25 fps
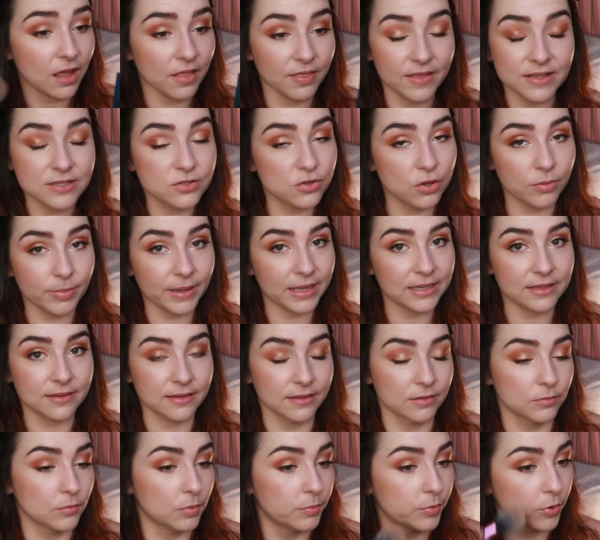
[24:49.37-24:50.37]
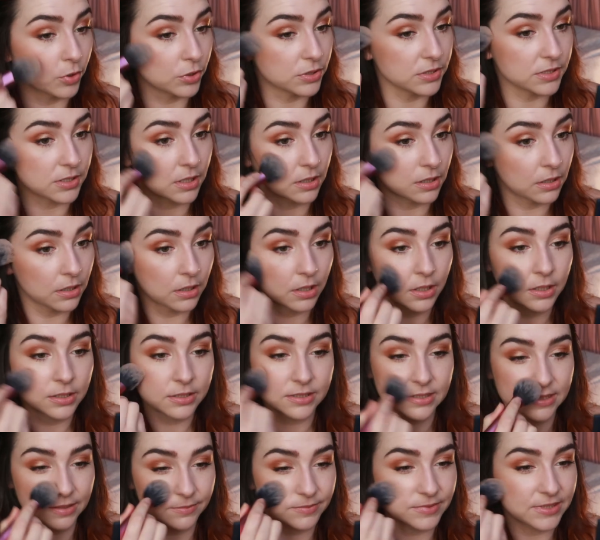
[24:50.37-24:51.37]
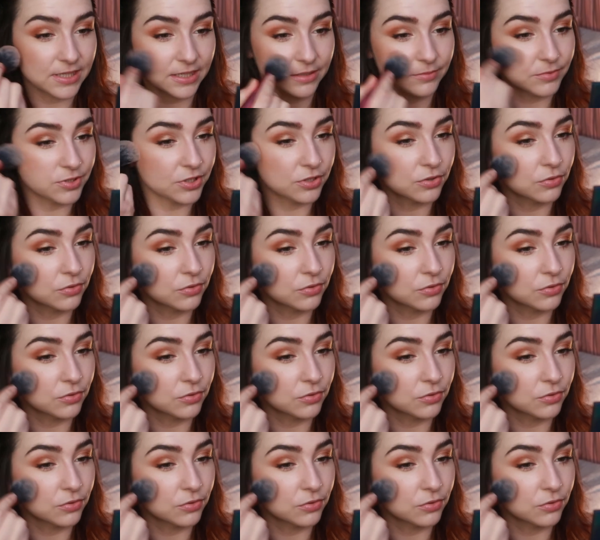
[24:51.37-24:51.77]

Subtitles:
That's not a bad thing with bronzer. Sometimes